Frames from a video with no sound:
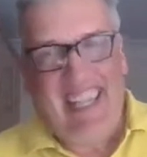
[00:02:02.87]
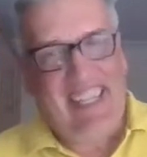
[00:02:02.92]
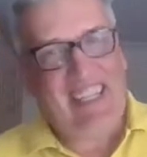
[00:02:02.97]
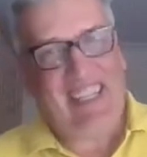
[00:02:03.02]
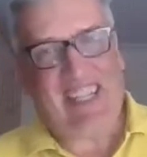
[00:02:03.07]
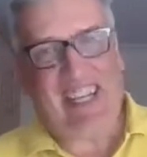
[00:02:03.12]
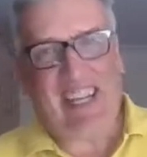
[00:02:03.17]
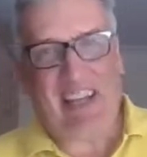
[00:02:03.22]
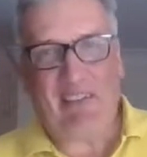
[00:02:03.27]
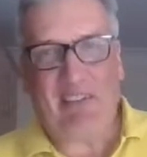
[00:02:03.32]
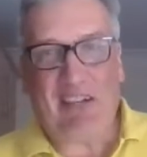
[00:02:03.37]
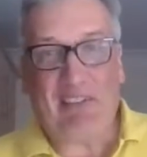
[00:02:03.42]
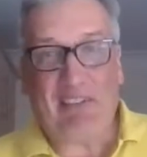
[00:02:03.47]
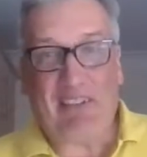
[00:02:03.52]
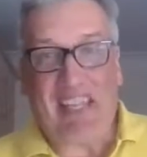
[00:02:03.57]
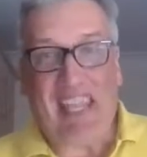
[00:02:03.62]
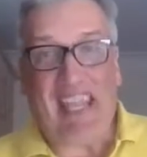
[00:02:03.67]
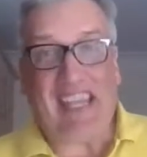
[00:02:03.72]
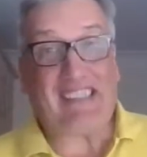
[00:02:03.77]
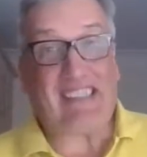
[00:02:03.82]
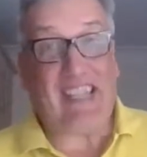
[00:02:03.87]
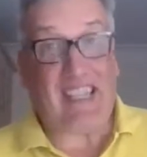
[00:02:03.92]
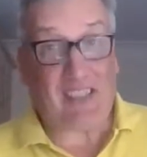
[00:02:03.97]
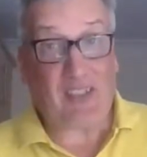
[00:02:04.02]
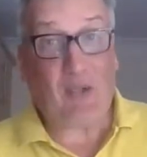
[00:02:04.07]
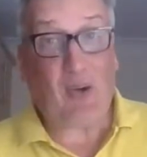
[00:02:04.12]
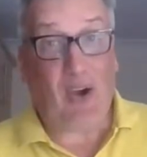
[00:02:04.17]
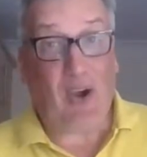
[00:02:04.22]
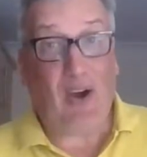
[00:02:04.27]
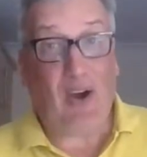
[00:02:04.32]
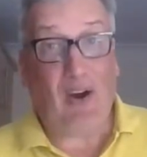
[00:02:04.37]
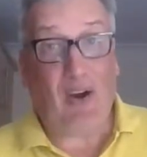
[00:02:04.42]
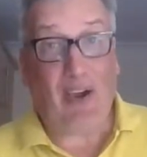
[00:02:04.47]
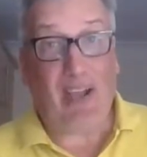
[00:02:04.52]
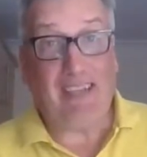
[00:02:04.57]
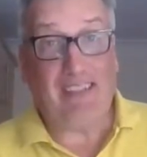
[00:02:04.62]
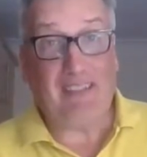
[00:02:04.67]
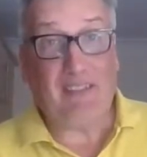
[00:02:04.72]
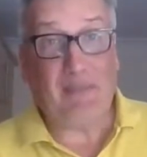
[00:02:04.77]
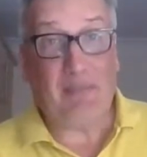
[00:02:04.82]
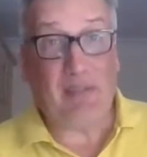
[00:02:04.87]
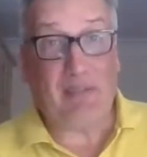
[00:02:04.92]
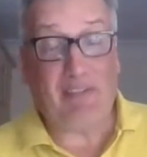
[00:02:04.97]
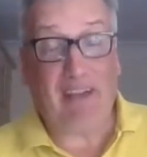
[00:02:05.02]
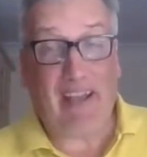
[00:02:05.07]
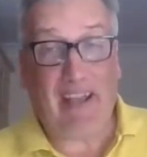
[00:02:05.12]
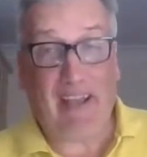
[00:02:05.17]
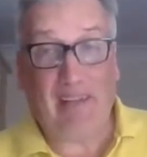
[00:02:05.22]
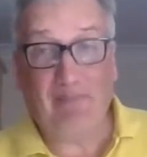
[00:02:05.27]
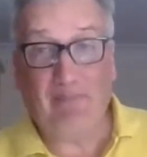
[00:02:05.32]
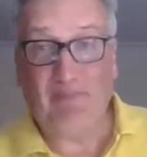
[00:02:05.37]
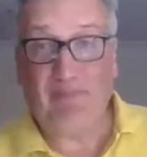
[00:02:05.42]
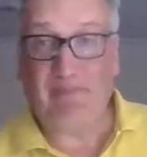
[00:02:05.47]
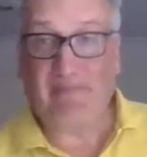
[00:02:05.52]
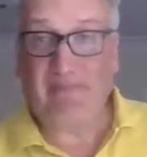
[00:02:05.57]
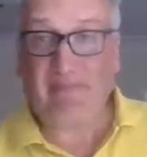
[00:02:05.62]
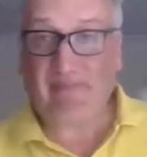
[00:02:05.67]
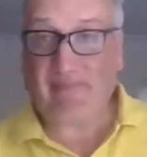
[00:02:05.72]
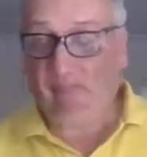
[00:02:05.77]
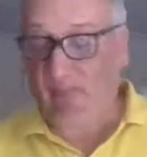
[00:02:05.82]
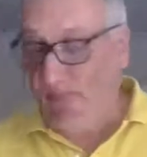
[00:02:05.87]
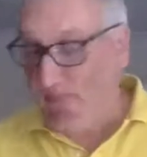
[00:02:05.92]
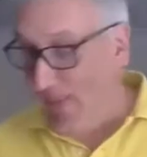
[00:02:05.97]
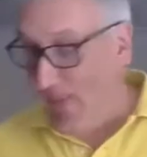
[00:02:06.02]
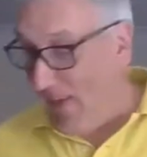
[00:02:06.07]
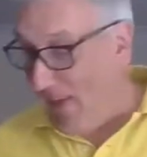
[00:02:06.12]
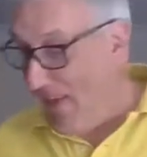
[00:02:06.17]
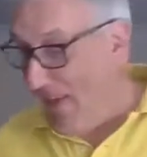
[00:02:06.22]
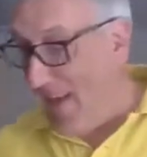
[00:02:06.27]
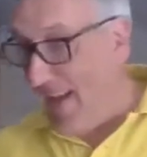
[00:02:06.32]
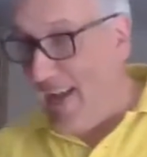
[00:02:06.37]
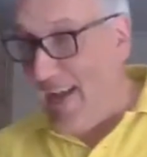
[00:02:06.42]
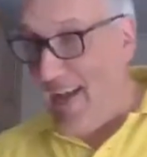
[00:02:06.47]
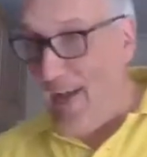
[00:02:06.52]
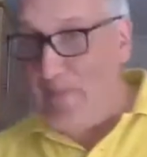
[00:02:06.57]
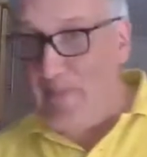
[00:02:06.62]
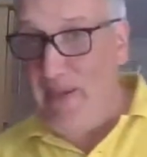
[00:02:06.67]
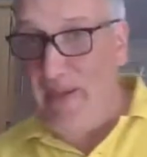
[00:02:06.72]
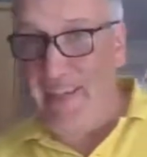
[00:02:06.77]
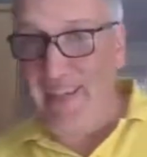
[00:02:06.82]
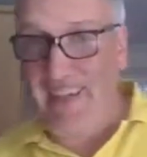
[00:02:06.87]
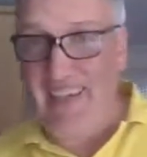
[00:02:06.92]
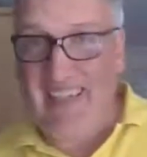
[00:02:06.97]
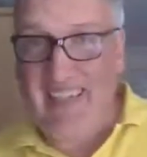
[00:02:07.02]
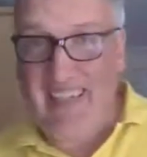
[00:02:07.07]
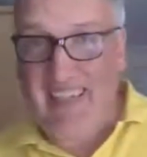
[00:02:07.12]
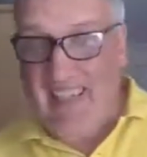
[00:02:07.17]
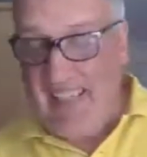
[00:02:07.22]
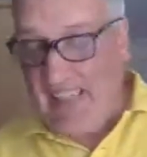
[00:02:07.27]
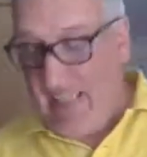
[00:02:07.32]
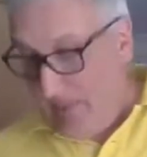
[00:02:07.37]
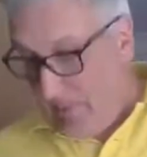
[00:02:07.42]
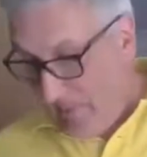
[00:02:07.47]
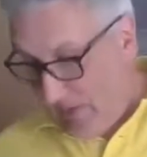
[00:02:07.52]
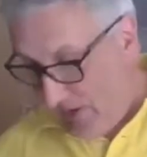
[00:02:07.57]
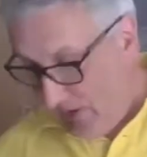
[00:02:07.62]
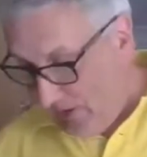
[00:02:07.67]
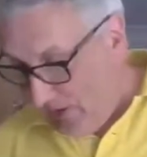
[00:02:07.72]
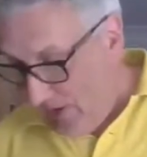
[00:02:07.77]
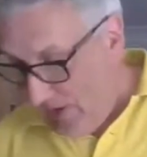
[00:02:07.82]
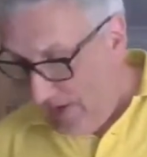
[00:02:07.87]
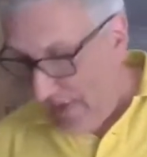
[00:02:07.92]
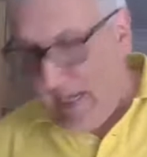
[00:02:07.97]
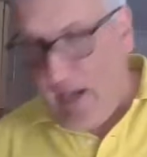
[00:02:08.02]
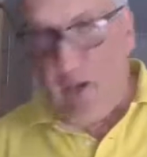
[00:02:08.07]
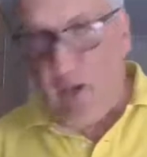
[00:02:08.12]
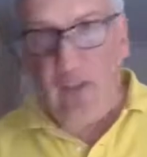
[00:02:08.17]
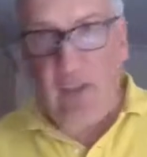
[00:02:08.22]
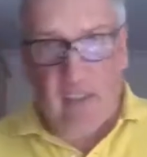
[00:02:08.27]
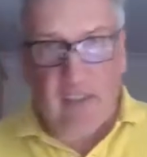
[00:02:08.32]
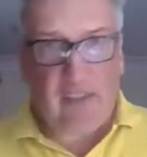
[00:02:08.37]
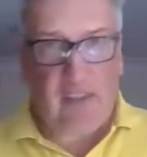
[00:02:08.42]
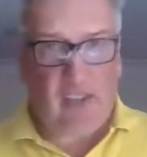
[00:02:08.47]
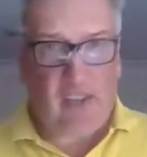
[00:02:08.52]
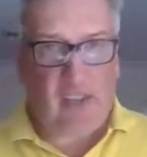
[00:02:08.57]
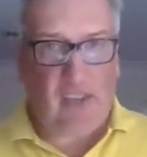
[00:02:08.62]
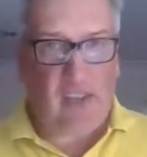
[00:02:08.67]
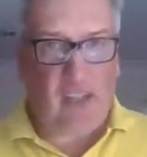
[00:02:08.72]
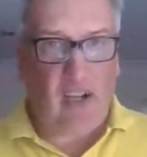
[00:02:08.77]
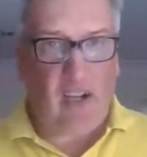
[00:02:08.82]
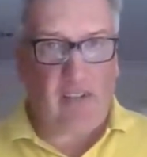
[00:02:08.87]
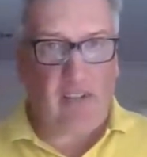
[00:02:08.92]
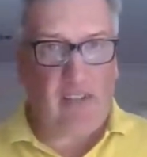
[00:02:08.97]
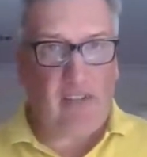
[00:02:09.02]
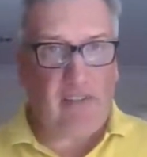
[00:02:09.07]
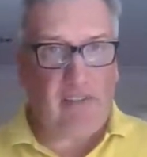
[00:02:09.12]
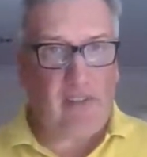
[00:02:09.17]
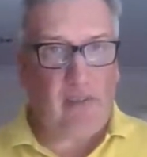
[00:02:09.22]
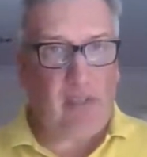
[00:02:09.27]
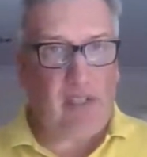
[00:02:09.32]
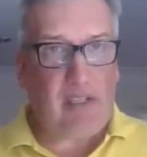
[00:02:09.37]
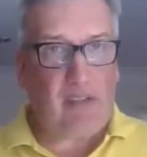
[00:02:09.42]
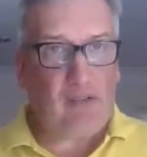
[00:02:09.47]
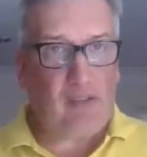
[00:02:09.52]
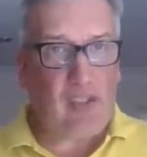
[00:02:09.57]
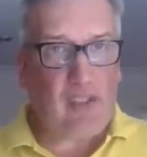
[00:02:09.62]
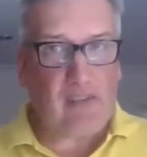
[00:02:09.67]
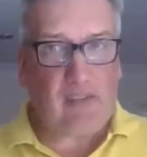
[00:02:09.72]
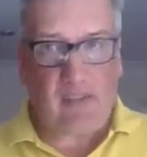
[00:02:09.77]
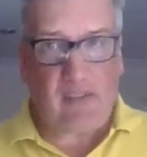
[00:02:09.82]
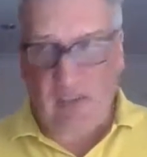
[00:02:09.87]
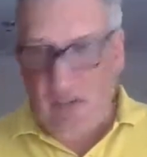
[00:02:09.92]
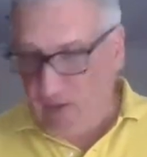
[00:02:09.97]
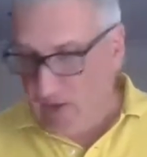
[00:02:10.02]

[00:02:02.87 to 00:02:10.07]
You can have another guess. That's quite high, to be fair. Now, I've dunked a ginger nut. I don't know if anybody else dunks a